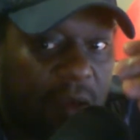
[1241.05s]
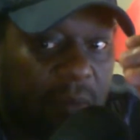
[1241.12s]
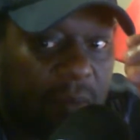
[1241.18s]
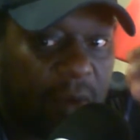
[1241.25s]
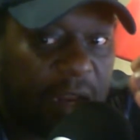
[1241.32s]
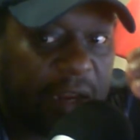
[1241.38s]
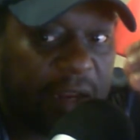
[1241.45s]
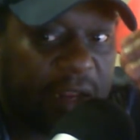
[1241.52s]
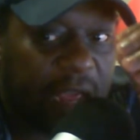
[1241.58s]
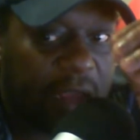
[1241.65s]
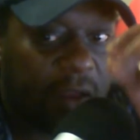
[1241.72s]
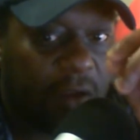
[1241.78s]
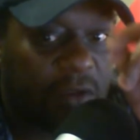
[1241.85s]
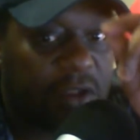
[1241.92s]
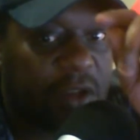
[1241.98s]
money that
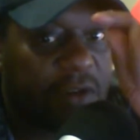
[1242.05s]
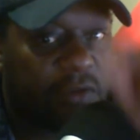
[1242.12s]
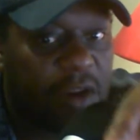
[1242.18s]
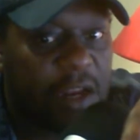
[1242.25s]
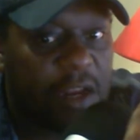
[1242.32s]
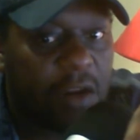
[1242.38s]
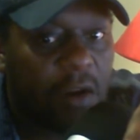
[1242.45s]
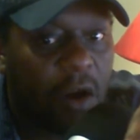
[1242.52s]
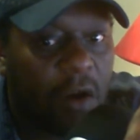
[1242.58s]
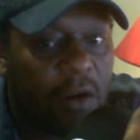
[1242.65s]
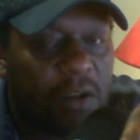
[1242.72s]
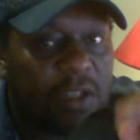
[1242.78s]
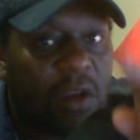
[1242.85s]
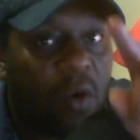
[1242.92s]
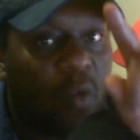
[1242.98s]
goes to credit
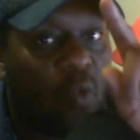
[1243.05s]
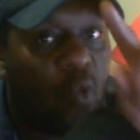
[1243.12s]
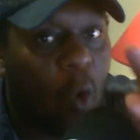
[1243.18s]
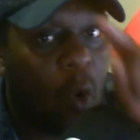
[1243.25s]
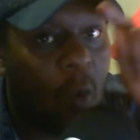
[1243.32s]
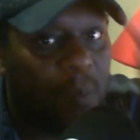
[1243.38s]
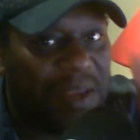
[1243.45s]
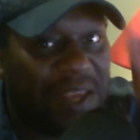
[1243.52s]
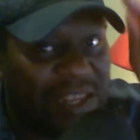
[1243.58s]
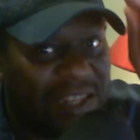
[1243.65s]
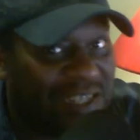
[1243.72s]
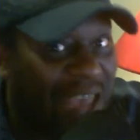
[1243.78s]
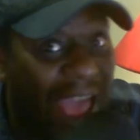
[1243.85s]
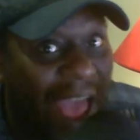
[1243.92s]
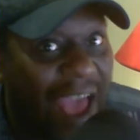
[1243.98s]
cards won't be
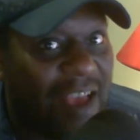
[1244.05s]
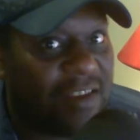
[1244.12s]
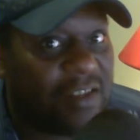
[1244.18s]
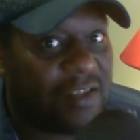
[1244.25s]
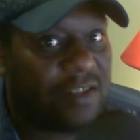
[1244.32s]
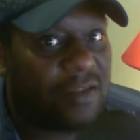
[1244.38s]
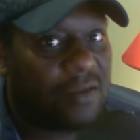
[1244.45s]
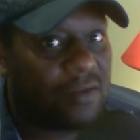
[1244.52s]
taxed.